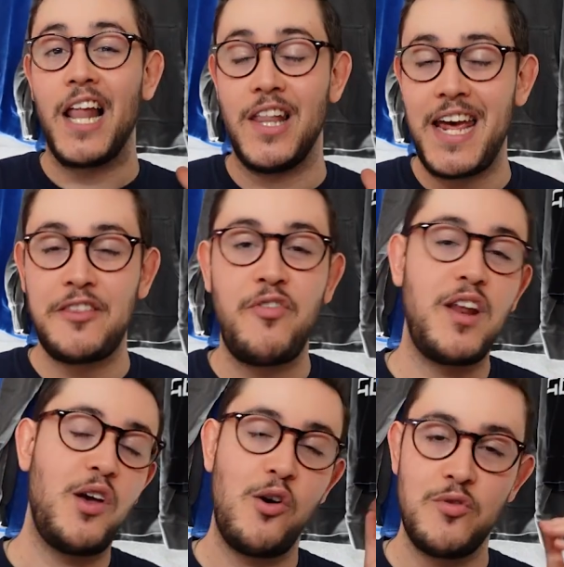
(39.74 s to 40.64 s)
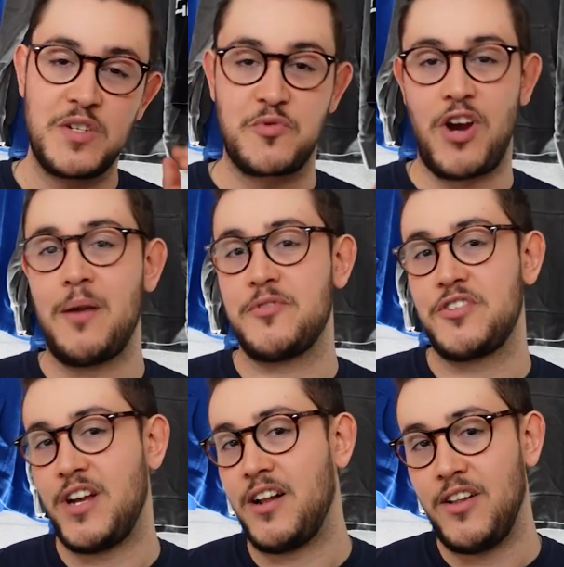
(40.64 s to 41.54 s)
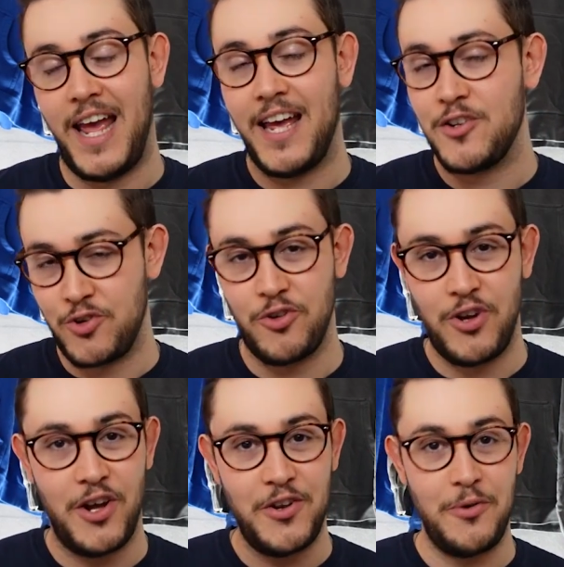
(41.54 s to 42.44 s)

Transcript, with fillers: like the video, subscribe to the channel, and turn on